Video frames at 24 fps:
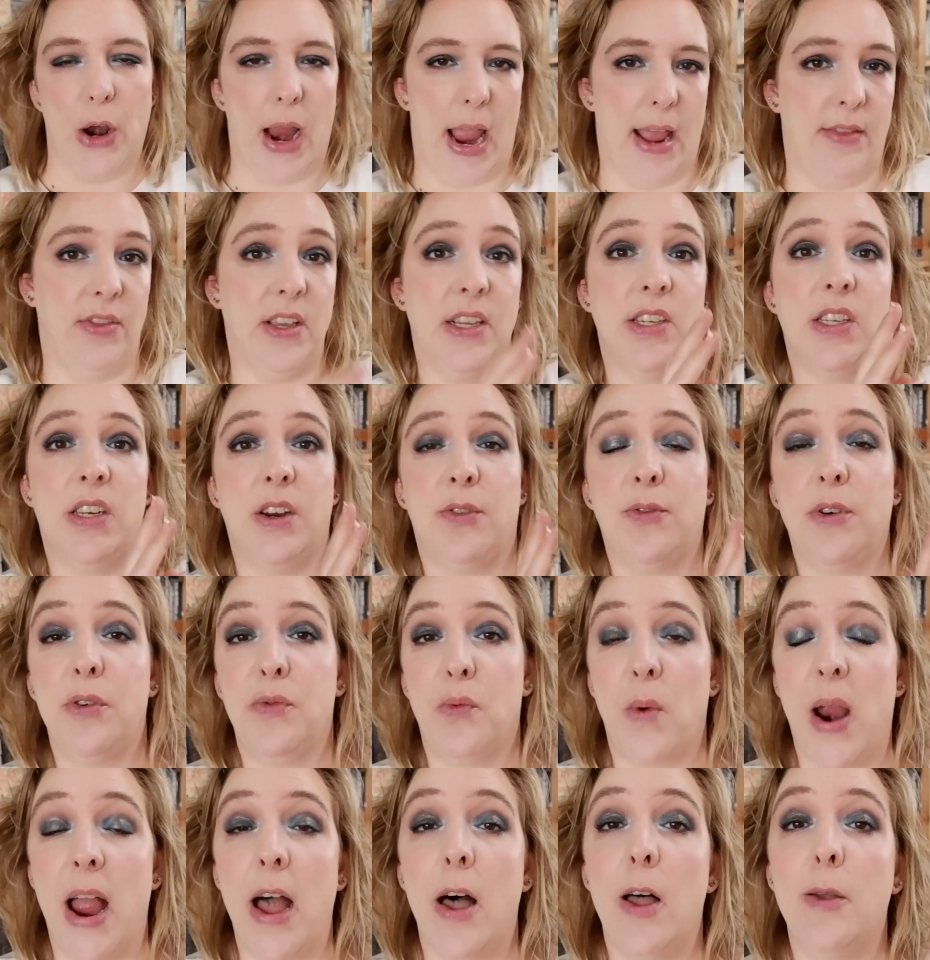And these
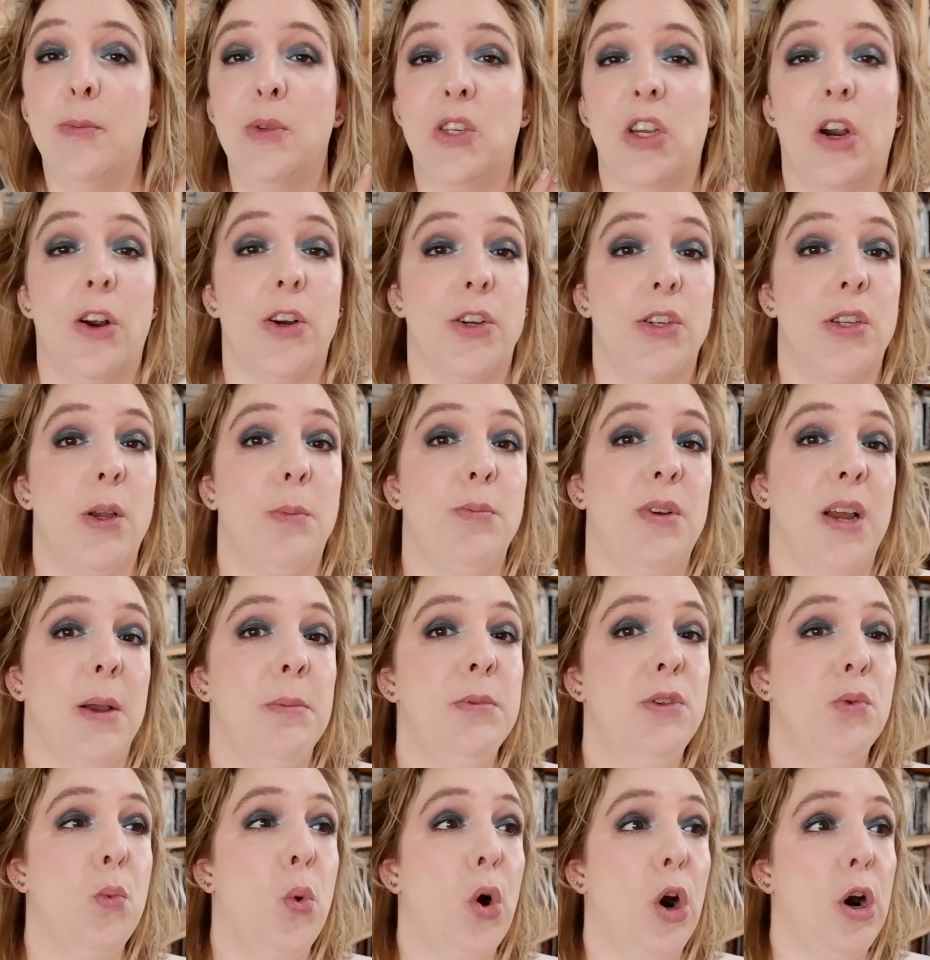different realms are
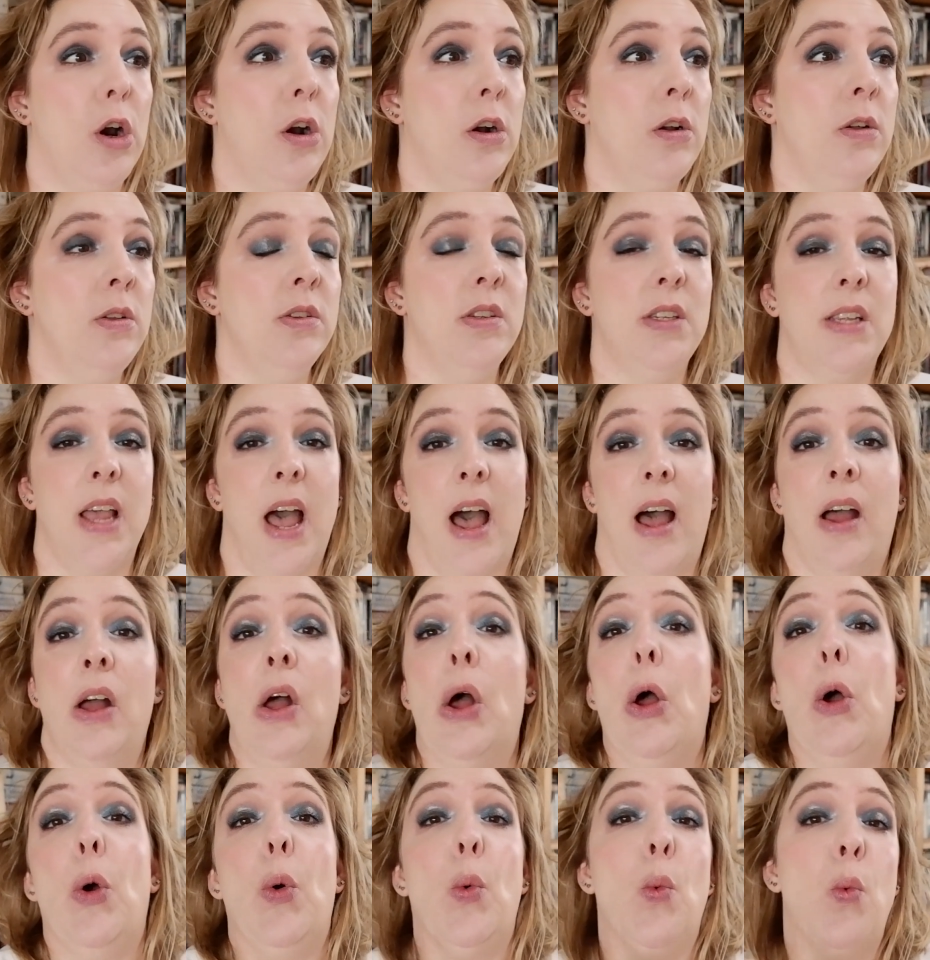sometimes worlds that
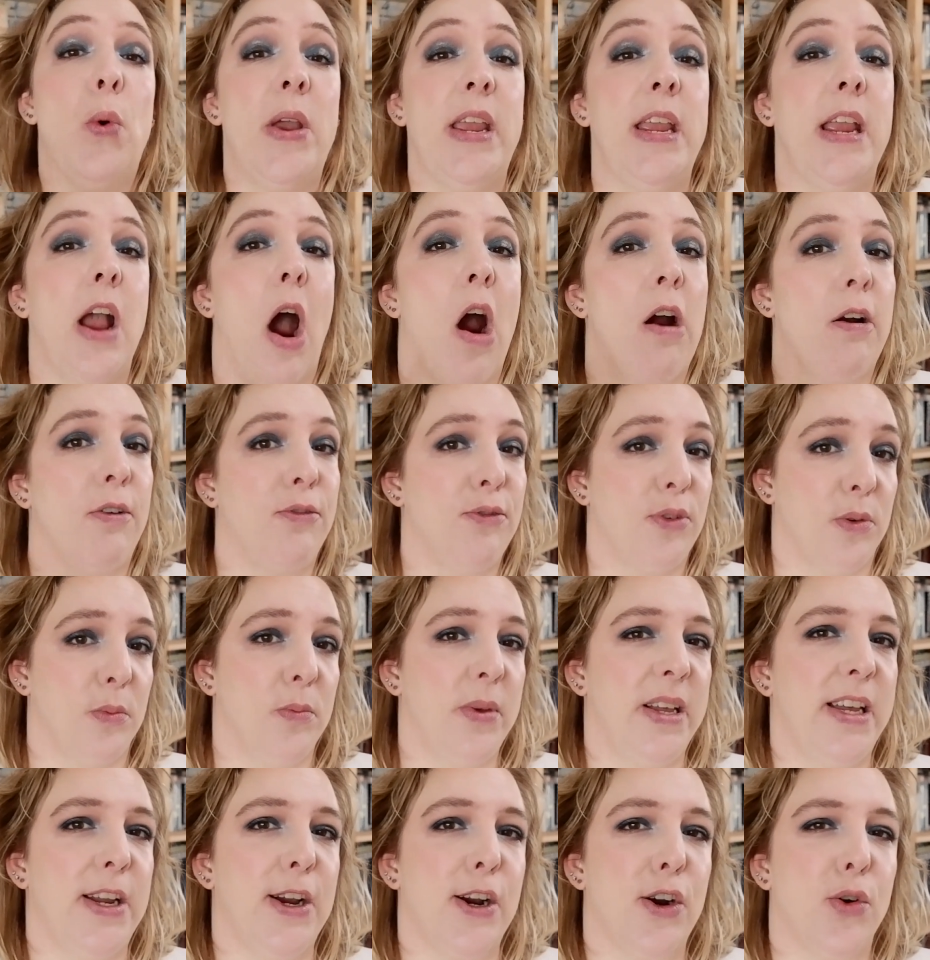we are
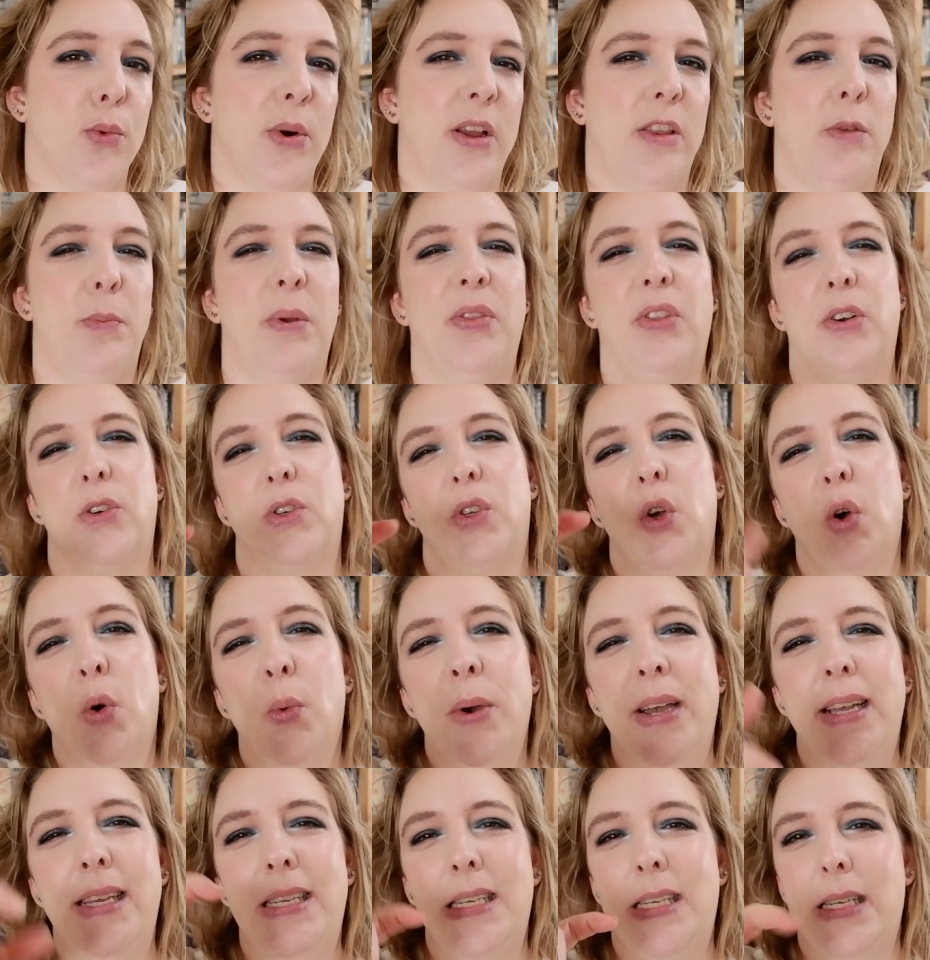familiar with, but there's
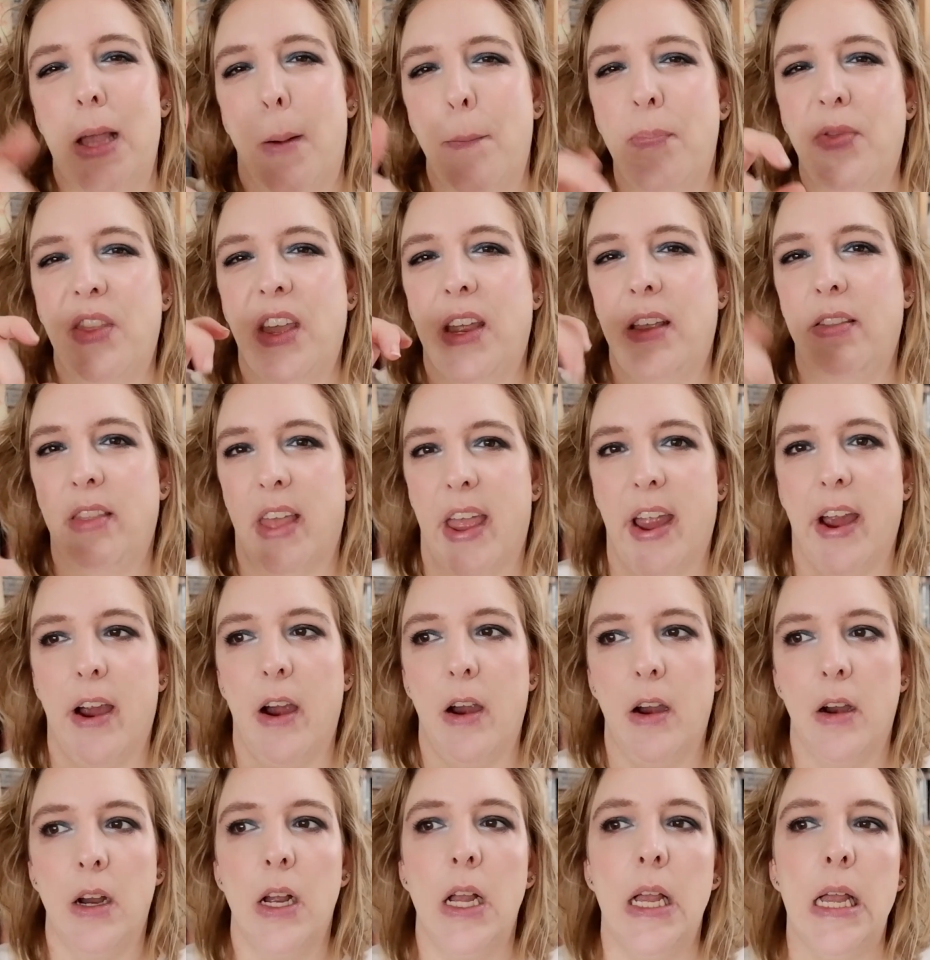always something
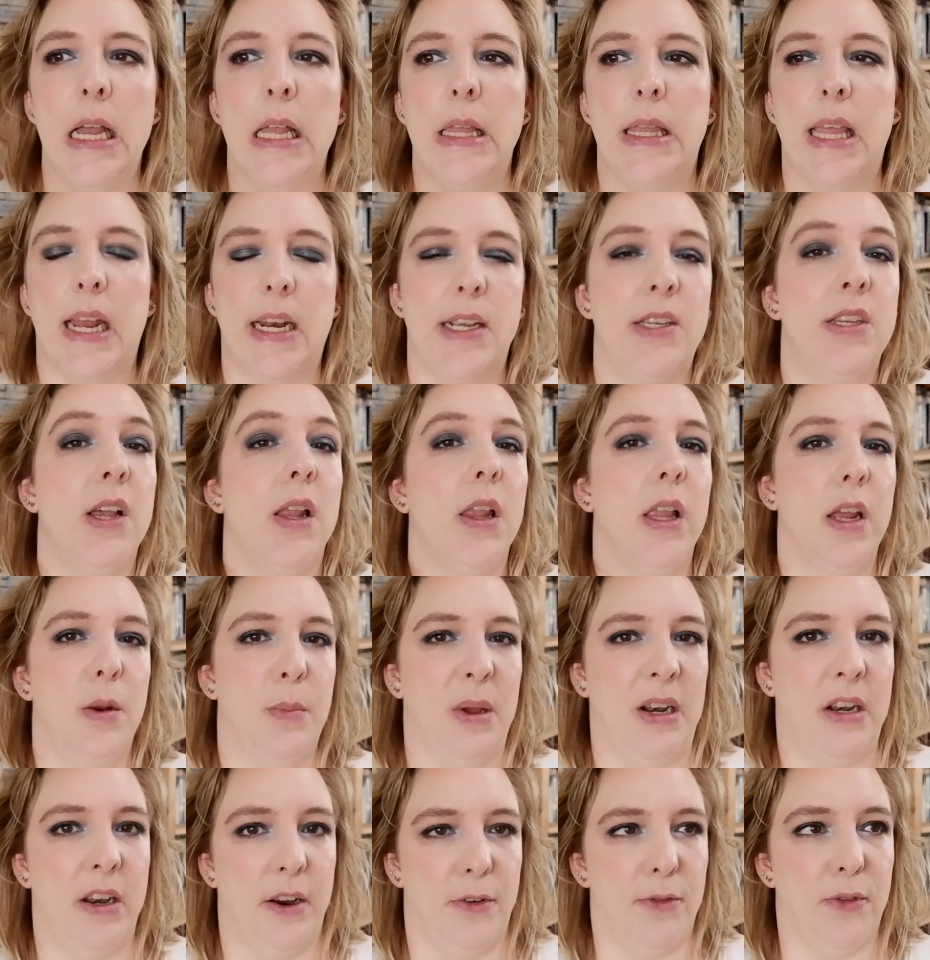there that is a little
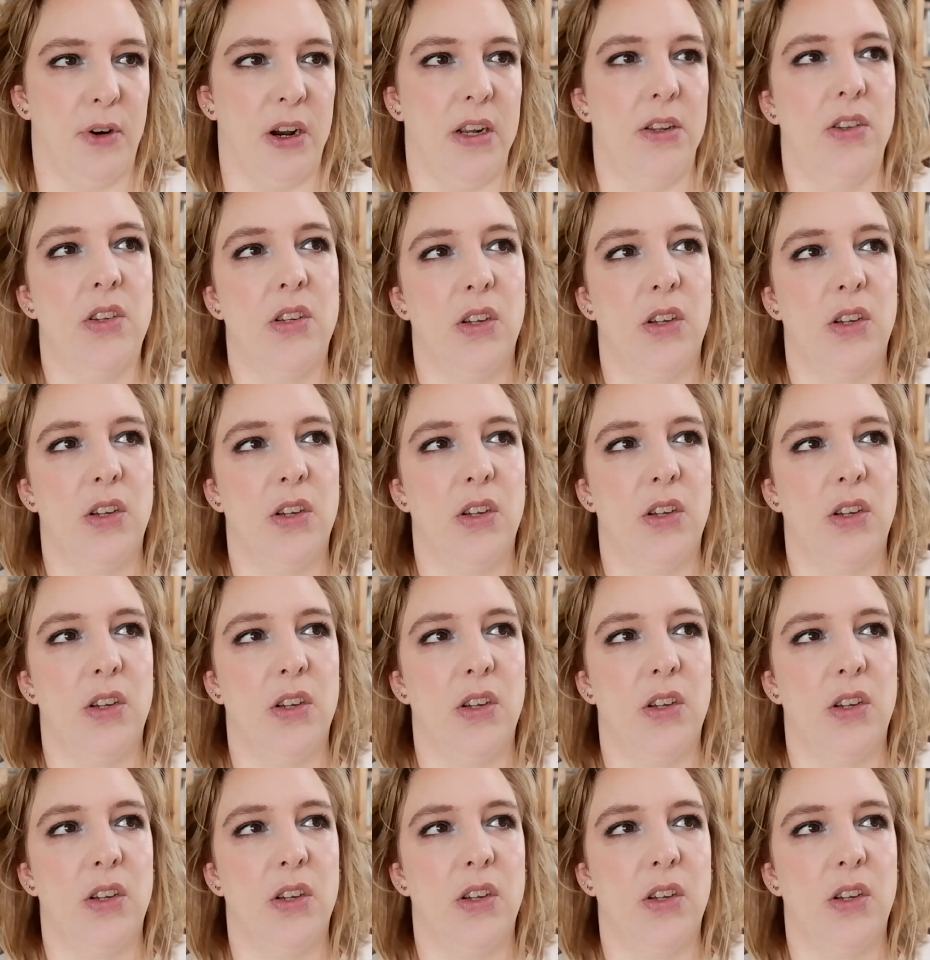bit different.